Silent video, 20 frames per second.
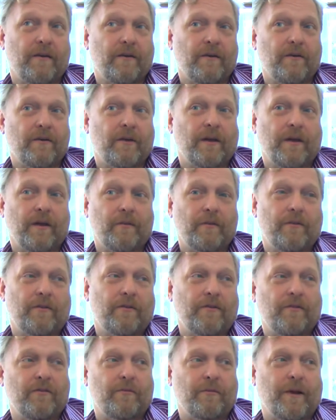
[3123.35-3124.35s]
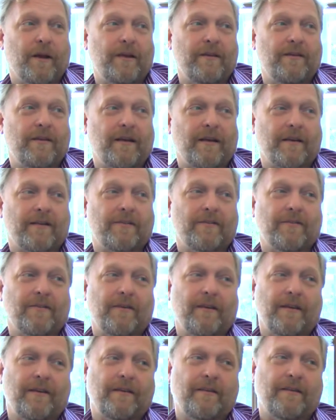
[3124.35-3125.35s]
okay, well, this is my
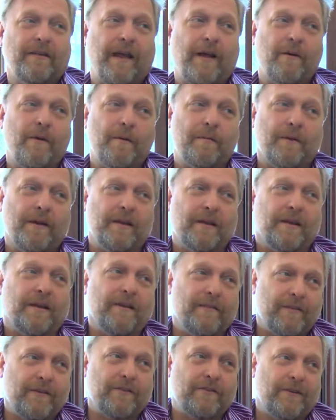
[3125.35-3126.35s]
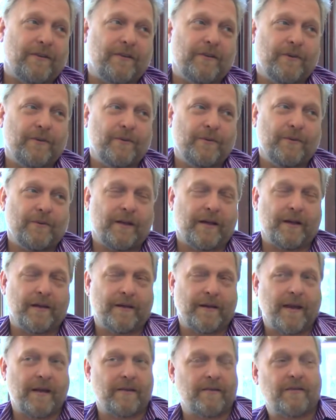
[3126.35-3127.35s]
text and now I'm gonna give it to you.
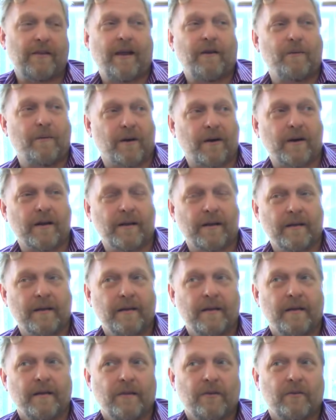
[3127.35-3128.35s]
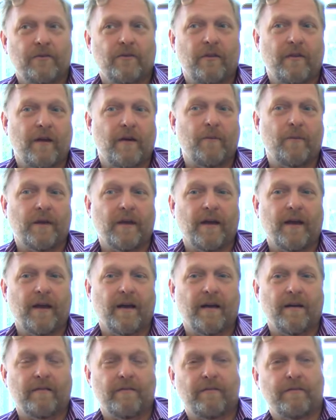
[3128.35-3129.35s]
Like, how does that work? So then we
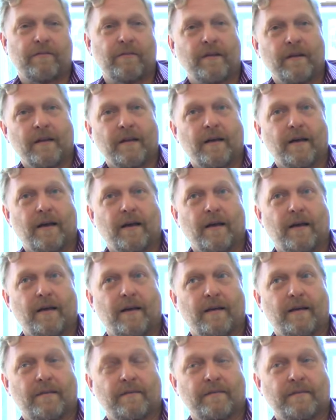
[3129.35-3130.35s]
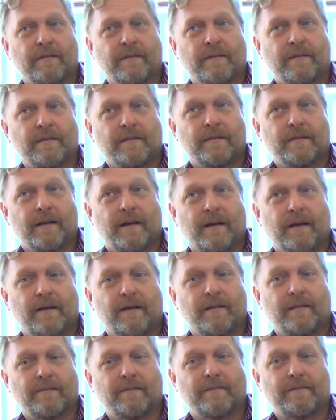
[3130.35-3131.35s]
have uh,
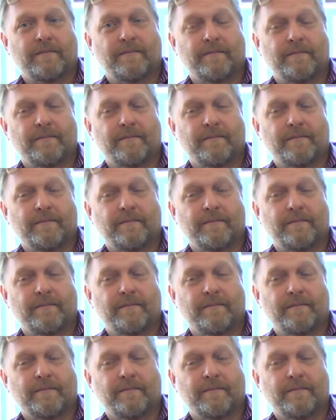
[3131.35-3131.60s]
um,